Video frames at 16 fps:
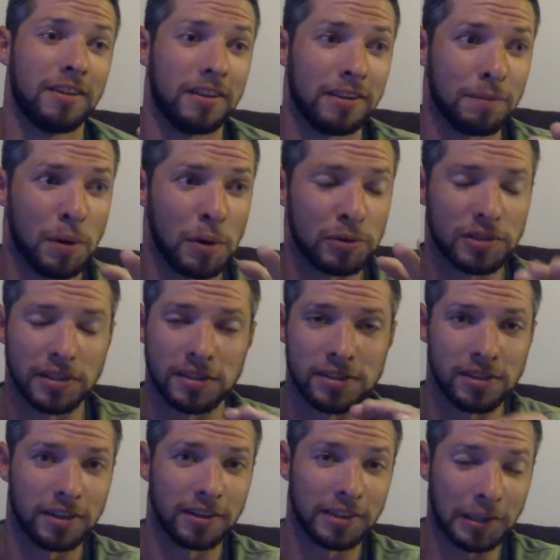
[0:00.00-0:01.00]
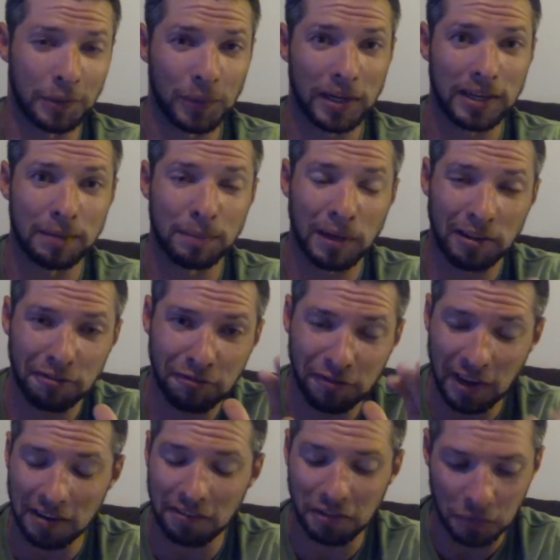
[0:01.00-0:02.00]
the most exciting way and my
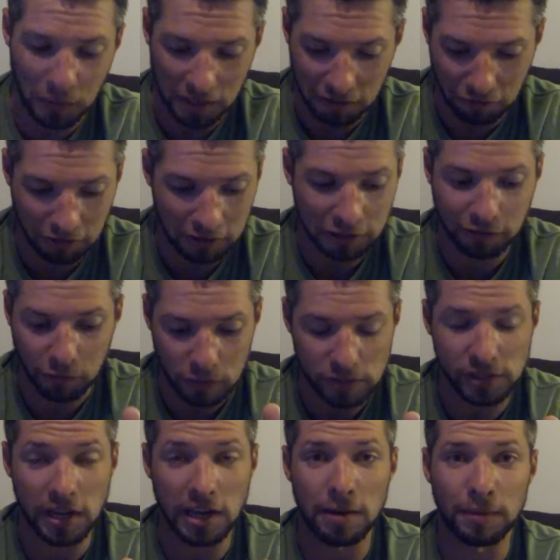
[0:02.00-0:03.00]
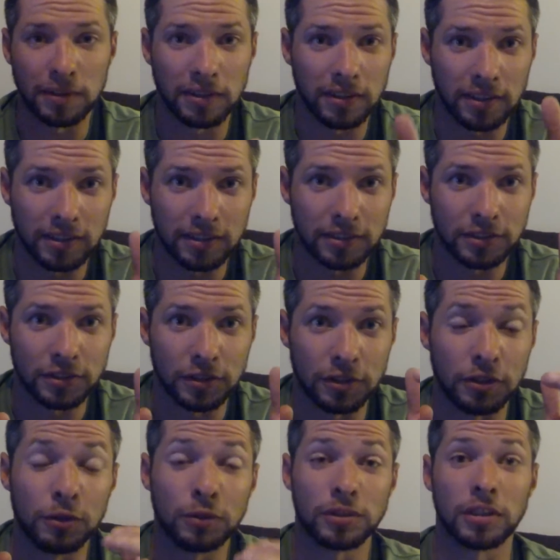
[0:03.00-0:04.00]
favorite way to fish for salmon is
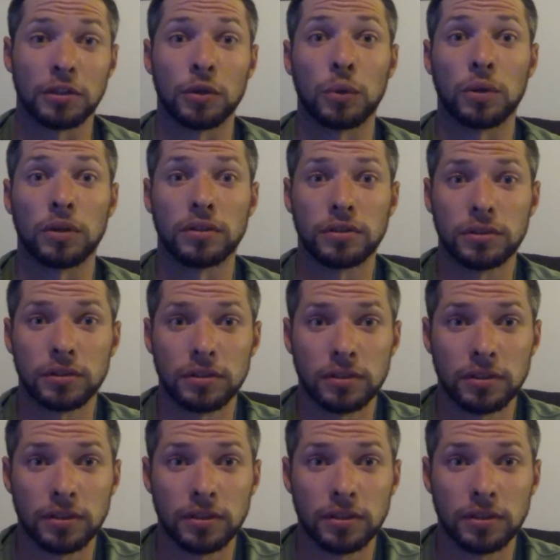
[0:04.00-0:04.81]
using lures.